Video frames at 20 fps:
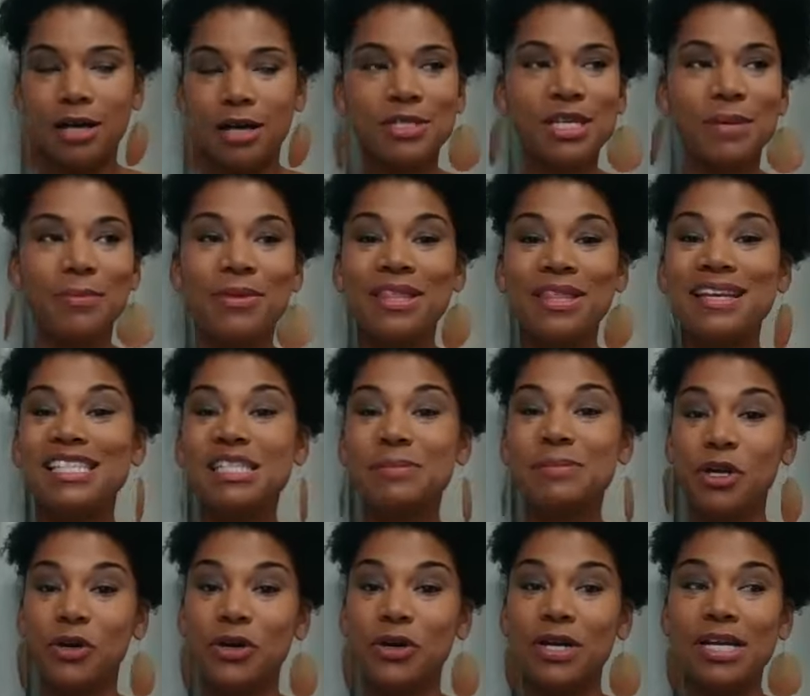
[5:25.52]
some of the
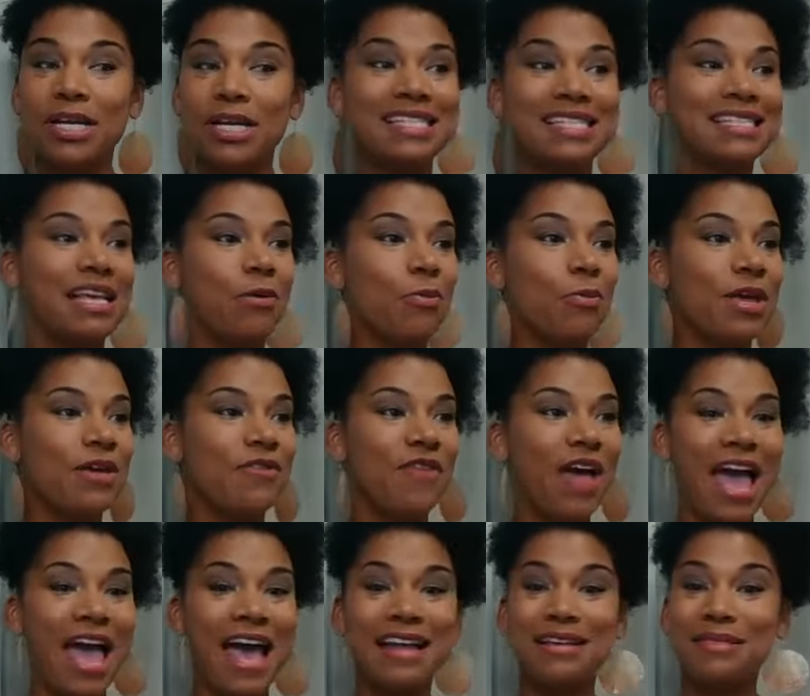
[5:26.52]
experiences that we
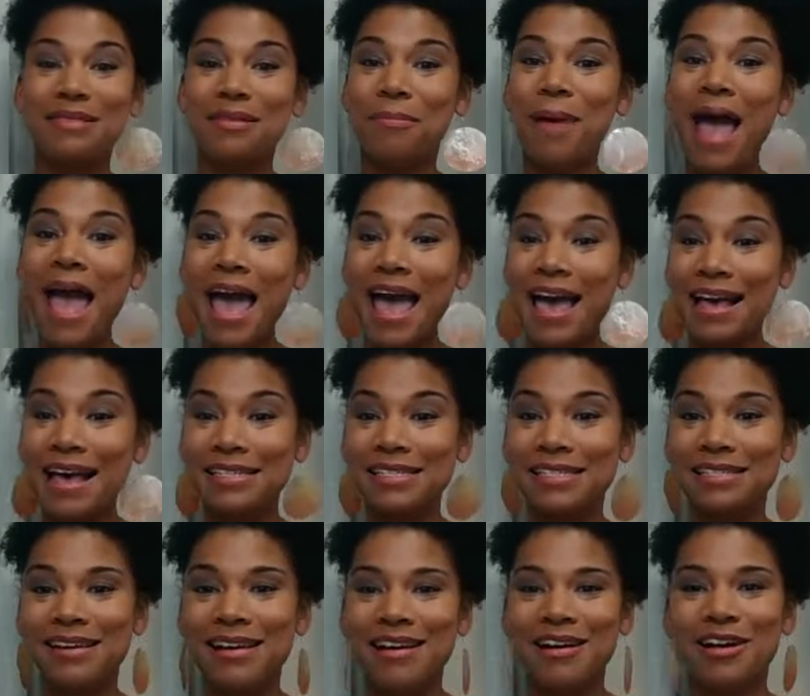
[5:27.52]
have had in the
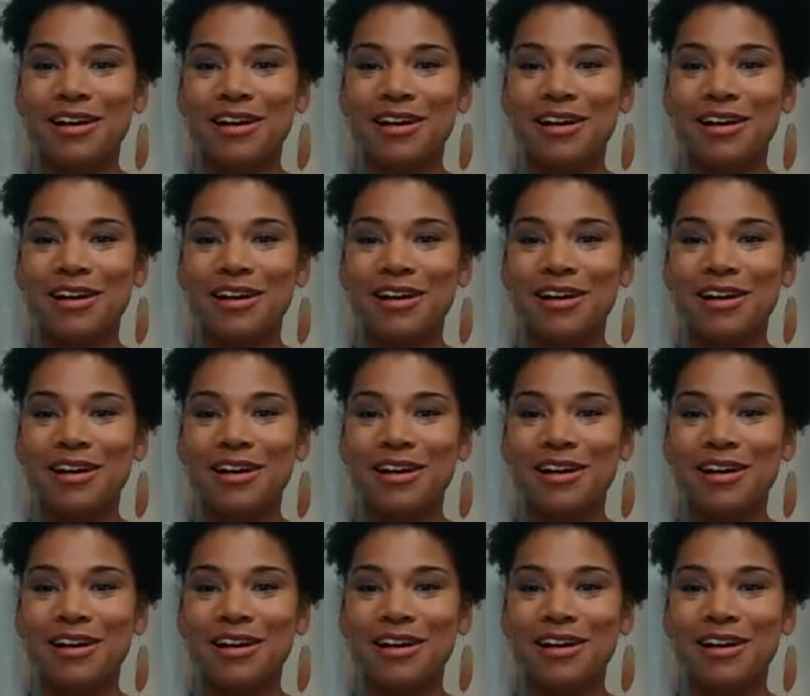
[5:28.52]
past,